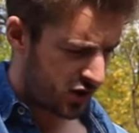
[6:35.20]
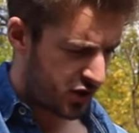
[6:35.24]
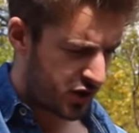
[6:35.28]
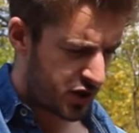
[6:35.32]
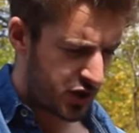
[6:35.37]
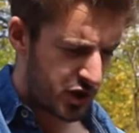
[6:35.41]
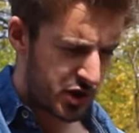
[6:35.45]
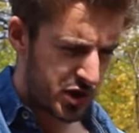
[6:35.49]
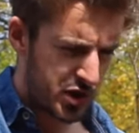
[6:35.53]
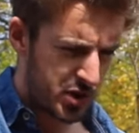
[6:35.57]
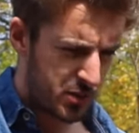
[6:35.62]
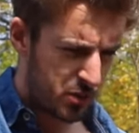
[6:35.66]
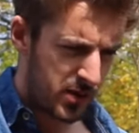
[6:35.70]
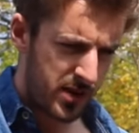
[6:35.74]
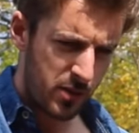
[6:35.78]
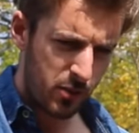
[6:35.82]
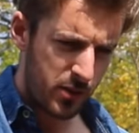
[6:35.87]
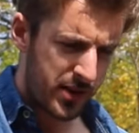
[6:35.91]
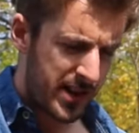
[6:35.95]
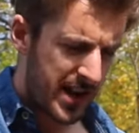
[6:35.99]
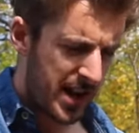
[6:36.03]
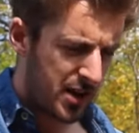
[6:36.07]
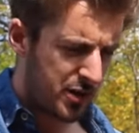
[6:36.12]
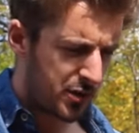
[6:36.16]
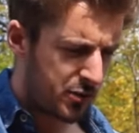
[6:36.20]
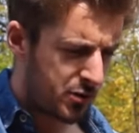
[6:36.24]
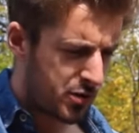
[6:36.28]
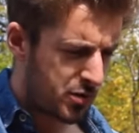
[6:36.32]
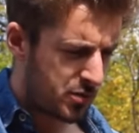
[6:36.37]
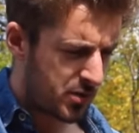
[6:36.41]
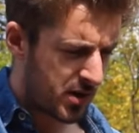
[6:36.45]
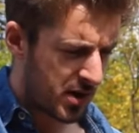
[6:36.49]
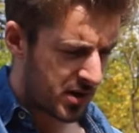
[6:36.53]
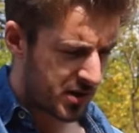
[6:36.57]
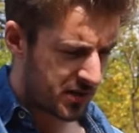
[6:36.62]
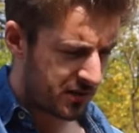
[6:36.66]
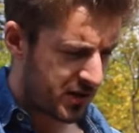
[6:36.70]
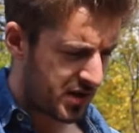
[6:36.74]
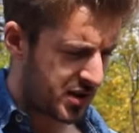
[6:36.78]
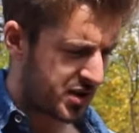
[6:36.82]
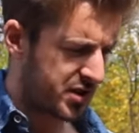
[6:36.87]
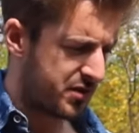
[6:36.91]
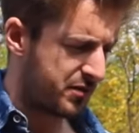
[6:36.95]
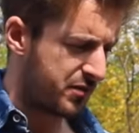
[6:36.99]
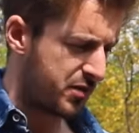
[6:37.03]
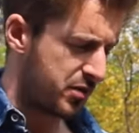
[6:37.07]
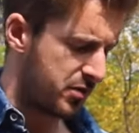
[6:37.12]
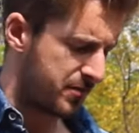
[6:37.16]
Just without the root notes
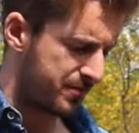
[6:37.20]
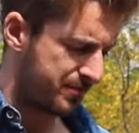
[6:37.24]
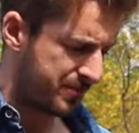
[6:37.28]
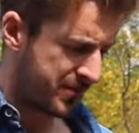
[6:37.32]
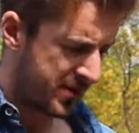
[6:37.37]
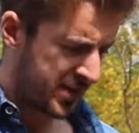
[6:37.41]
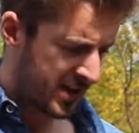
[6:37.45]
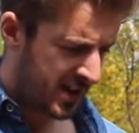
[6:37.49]
first of all.